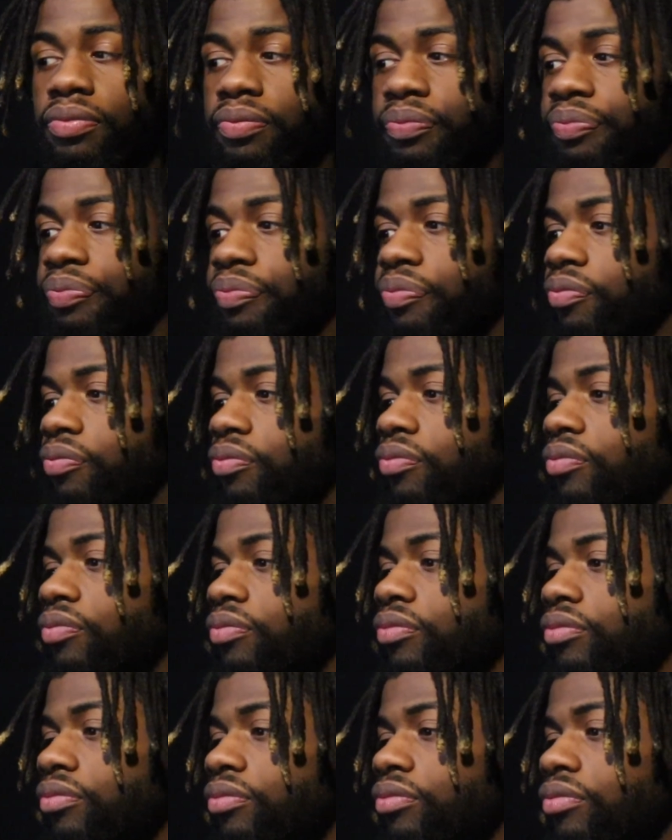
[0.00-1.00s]

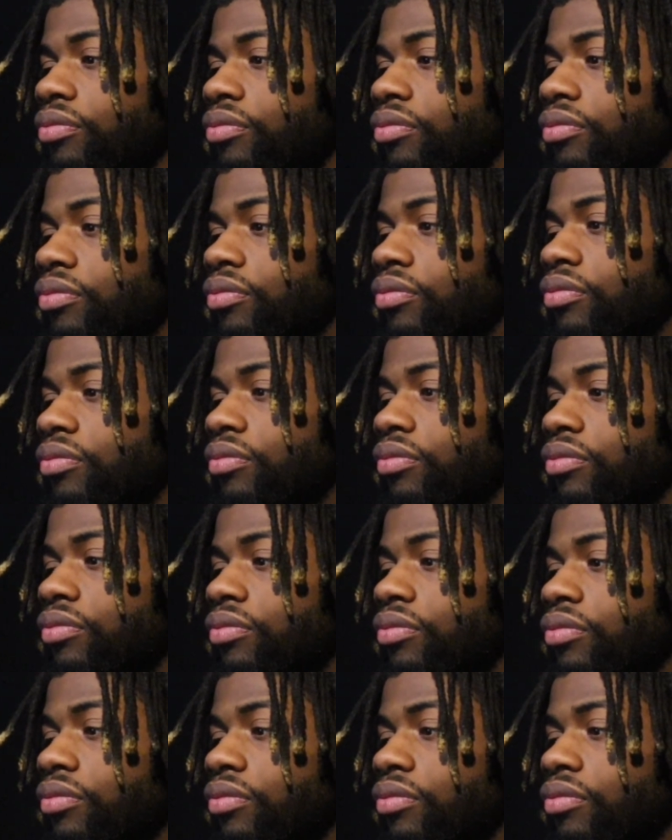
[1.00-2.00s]

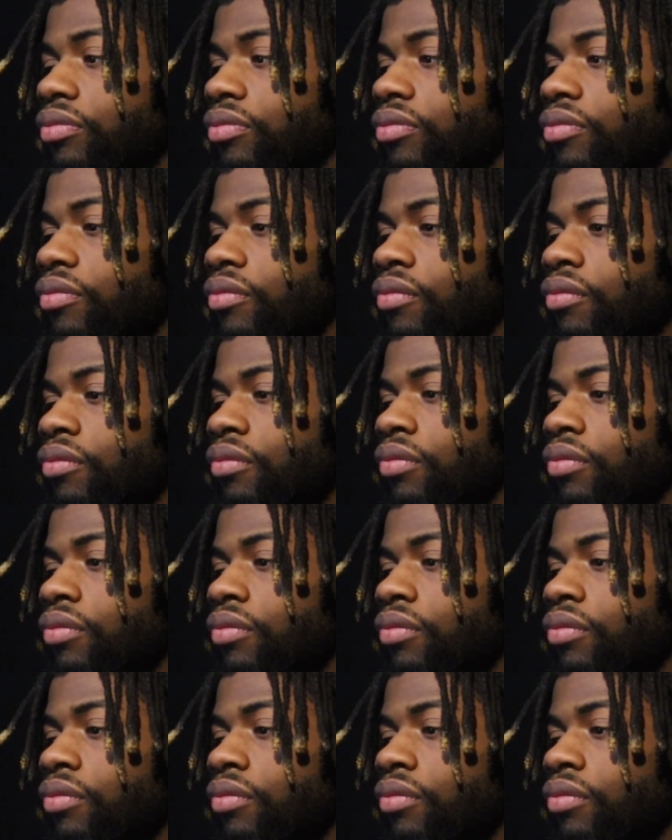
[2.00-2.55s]
Nobody speaks.